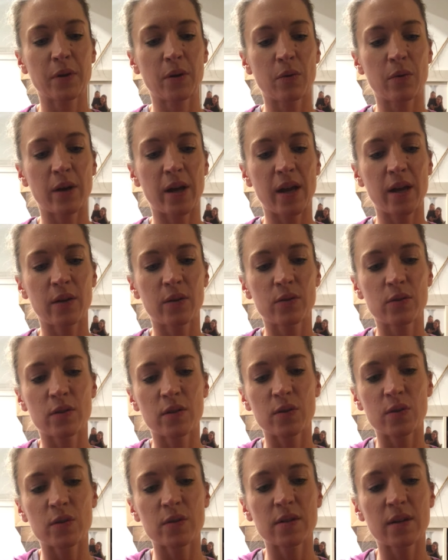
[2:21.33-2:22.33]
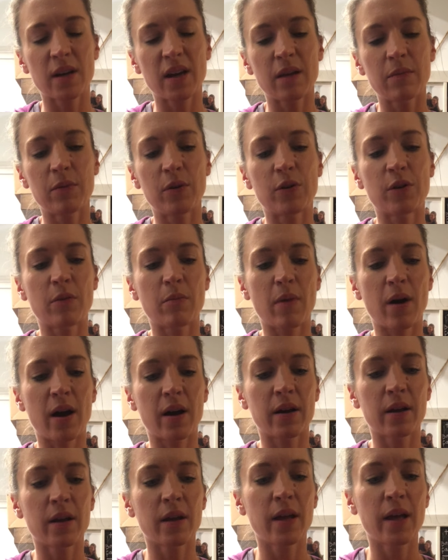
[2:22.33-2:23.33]
Okay, so this is the commuter
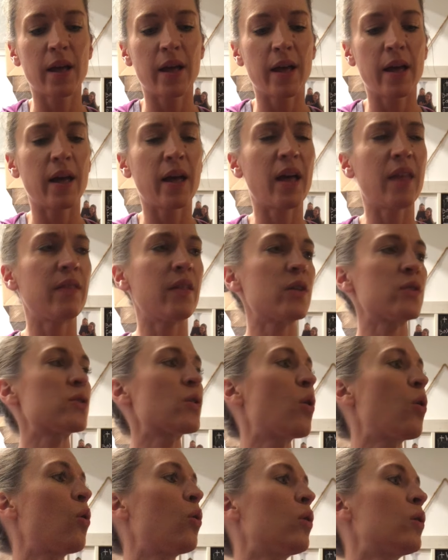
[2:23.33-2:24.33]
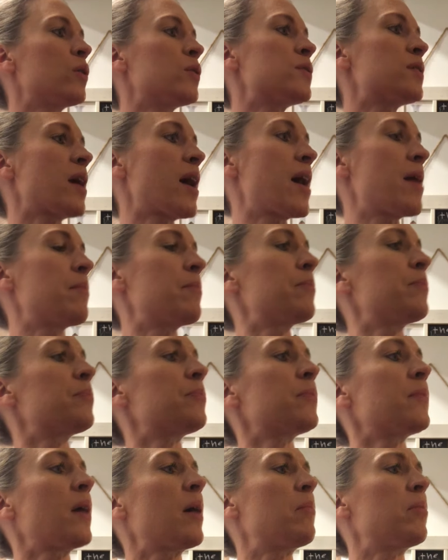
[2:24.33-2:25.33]
mug. And this holds, um,
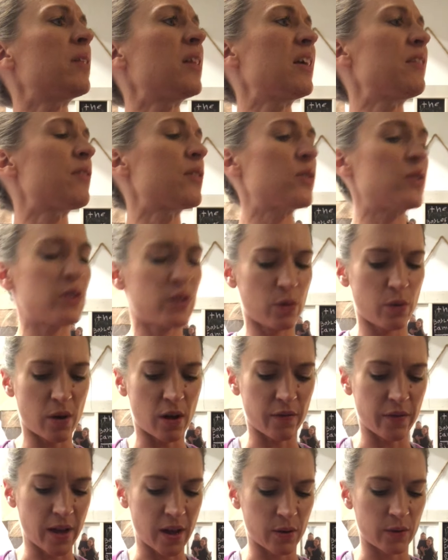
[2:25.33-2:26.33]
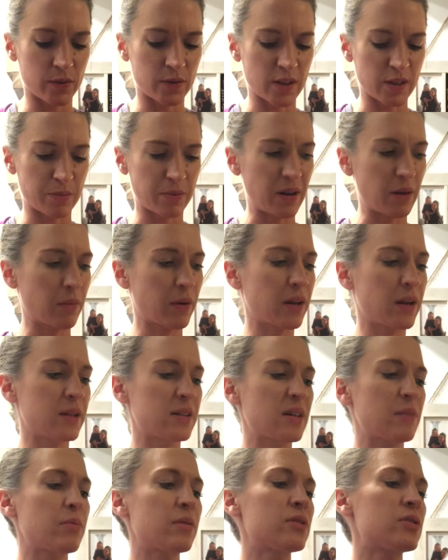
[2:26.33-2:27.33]
I believe it's 12 ounces, but I'm going to
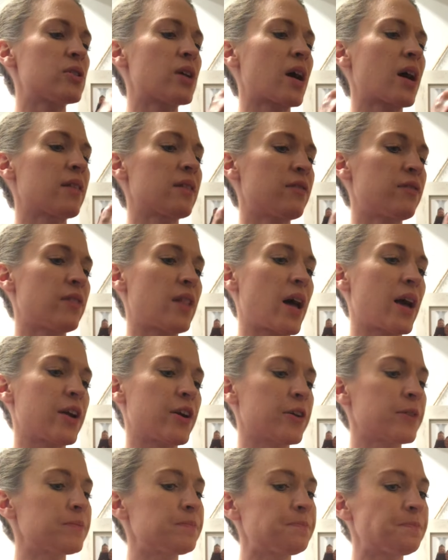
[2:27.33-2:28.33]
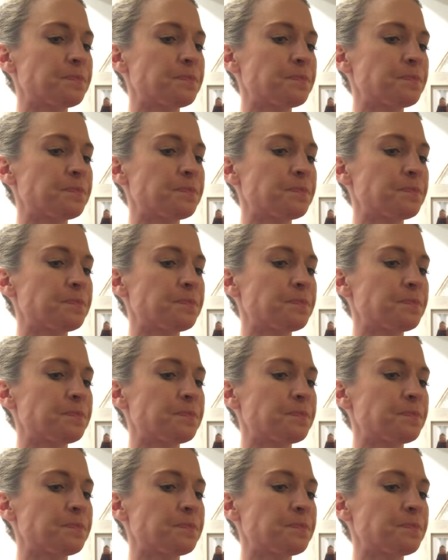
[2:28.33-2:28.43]
double check on the flyer